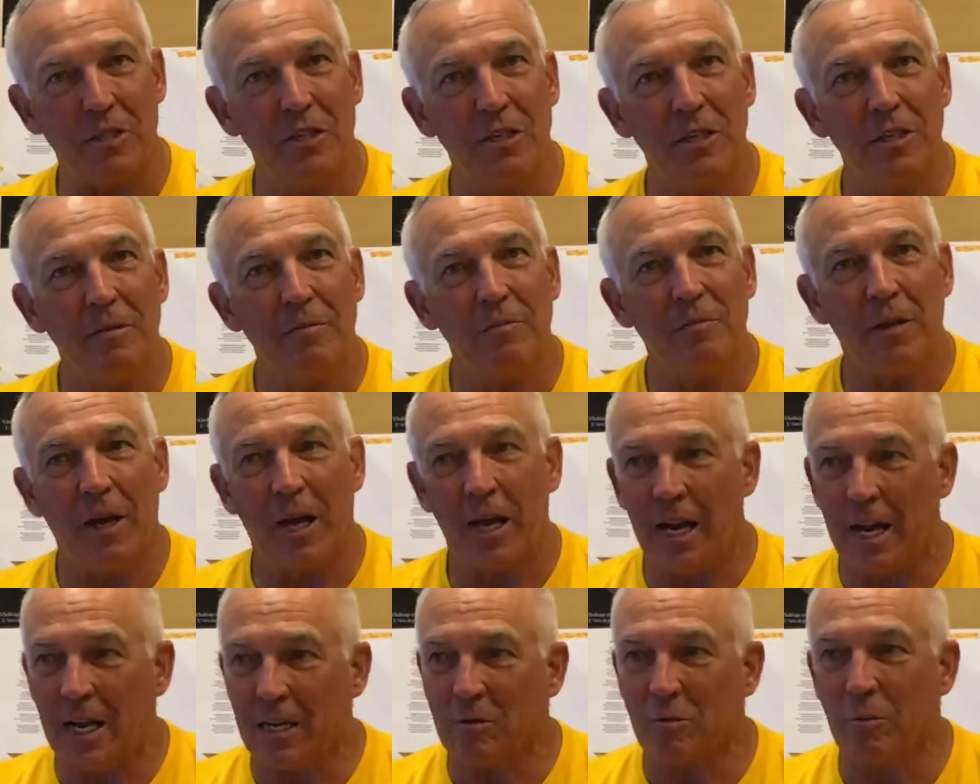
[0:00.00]
Mm-hmm.
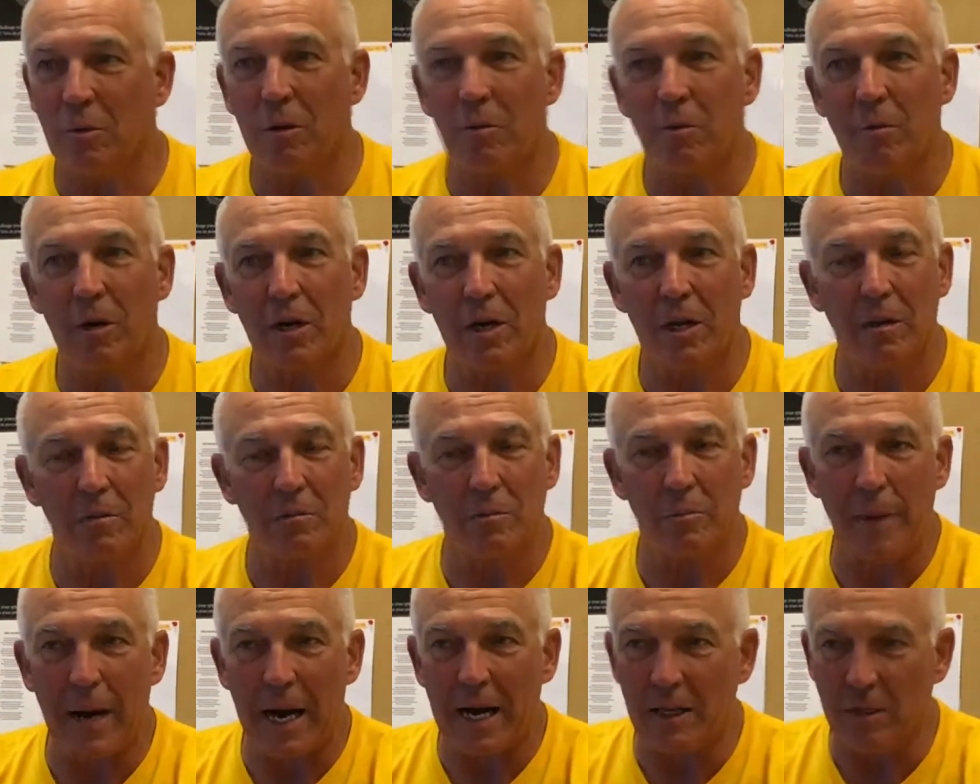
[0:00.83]
And that's really what it comes
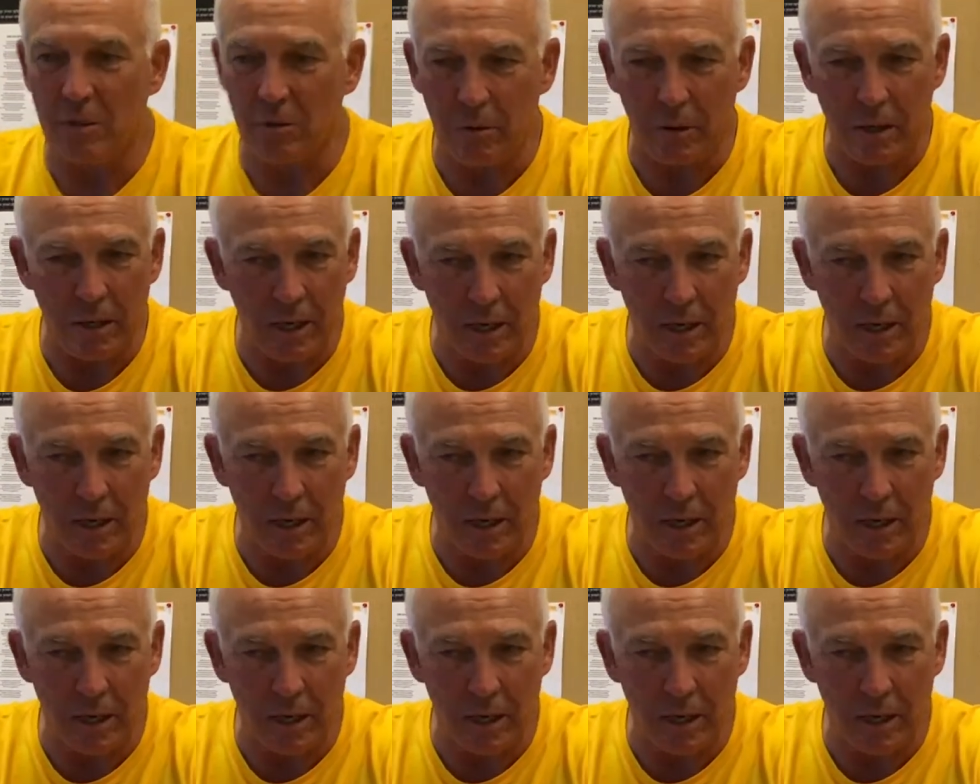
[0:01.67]
back to.